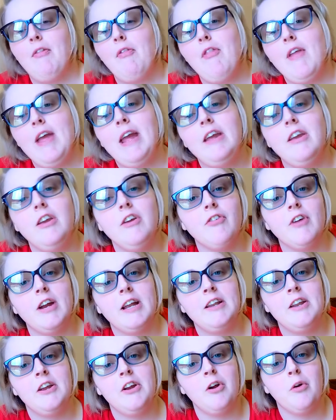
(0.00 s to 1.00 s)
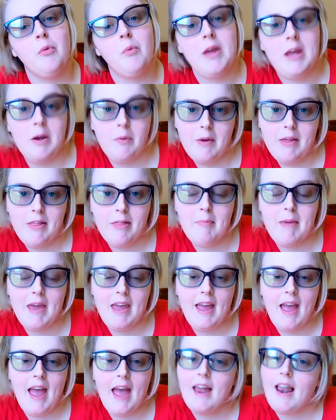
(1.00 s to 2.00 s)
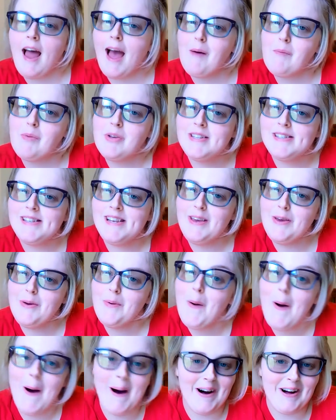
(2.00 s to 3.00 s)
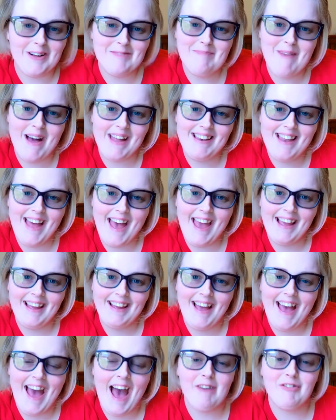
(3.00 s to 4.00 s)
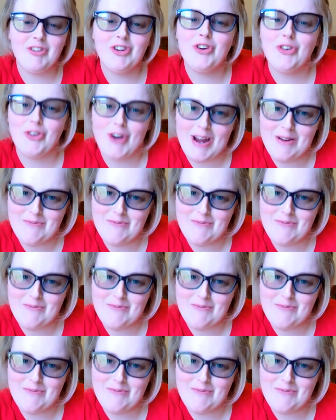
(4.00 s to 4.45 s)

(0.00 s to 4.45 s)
thank you for ending your week with me. And I will see you on Monday. Have a great